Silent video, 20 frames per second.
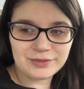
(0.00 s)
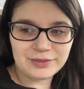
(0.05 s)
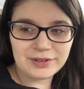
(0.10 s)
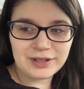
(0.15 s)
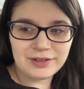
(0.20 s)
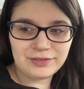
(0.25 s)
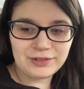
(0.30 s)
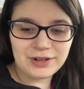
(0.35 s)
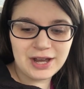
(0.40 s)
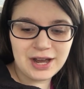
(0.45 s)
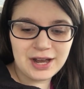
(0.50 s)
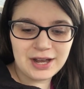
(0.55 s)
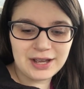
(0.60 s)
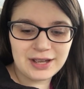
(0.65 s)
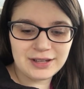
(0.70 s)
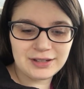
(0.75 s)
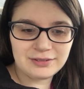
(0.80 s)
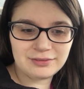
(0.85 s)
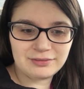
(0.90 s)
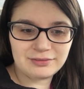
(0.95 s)
if
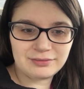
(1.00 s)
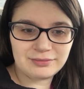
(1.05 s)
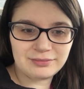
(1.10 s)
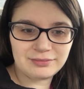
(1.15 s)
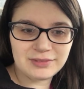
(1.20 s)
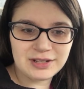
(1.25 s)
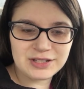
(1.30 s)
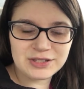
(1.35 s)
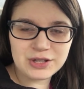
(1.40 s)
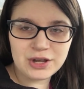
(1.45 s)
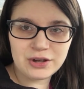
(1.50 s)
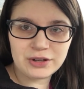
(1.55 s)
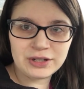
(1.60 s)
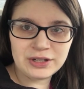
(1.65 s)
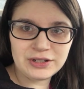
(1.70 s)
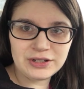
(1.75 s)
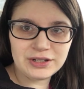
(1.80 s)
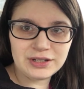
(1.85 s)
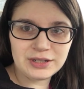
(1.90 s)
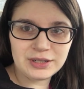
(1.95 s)
not, it's all
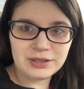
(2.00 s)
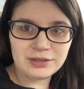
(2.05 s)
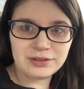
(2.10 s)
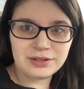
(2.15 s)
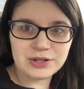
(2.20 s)
good.